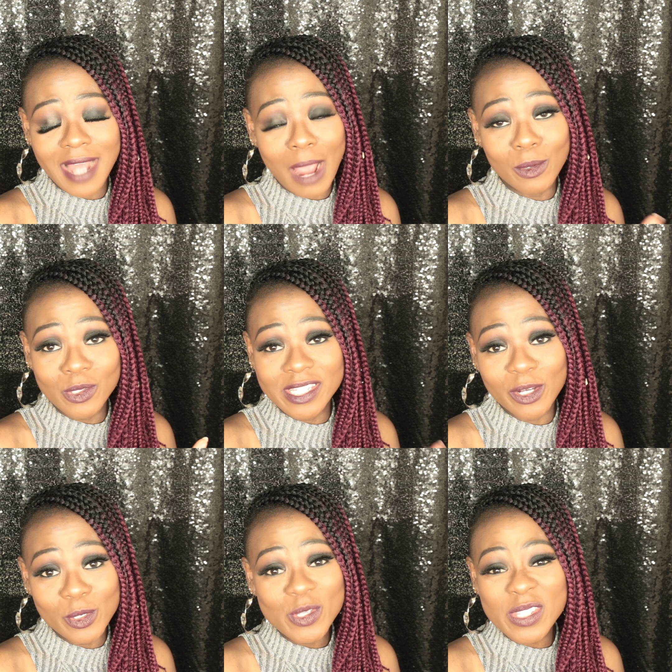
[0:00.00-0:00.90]
I want to
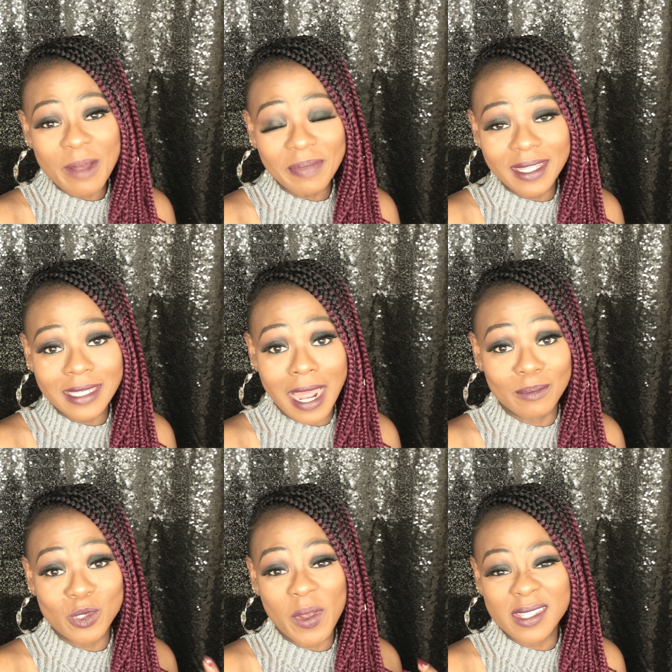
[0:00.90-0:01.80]
tell you something I'm
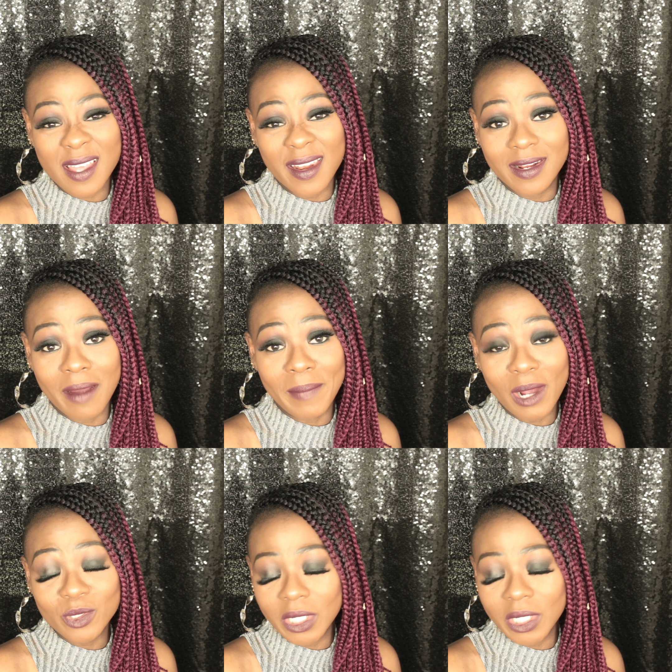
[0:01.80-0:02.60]
so excited about.